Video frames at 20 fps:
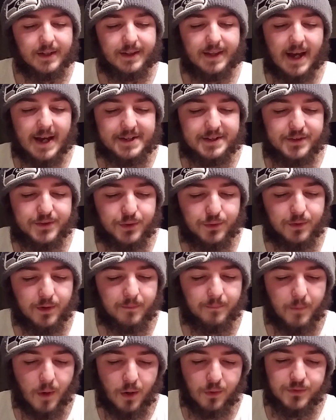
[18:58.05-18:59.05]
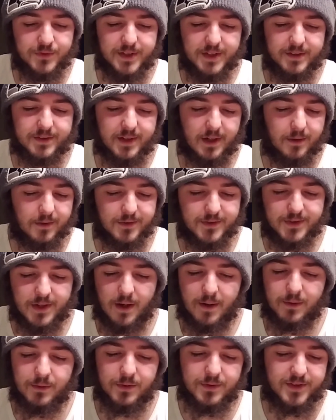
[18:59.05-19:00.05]
the attitude of Moses,
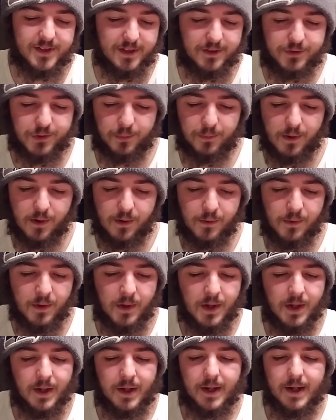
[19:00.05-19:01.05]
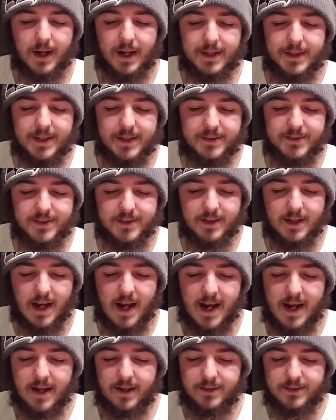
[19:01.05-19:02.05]
Aristotle, Cicero, and the
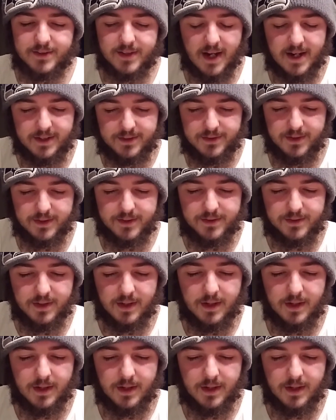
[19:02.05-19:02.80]
sages